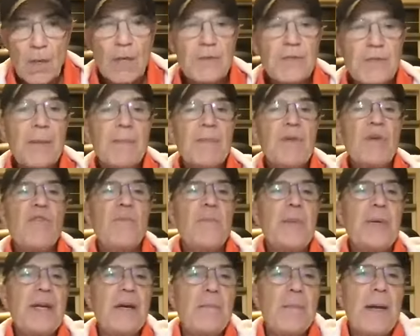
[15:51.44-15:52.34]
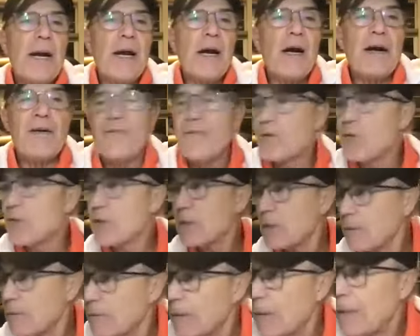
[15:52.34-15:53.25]
Some of you have been in my
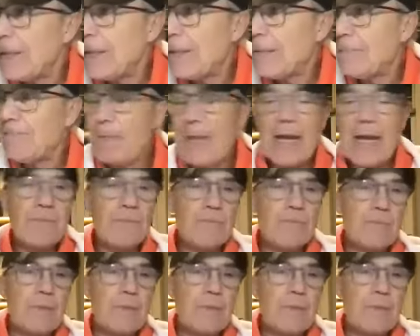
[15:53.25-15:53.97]
office um, at,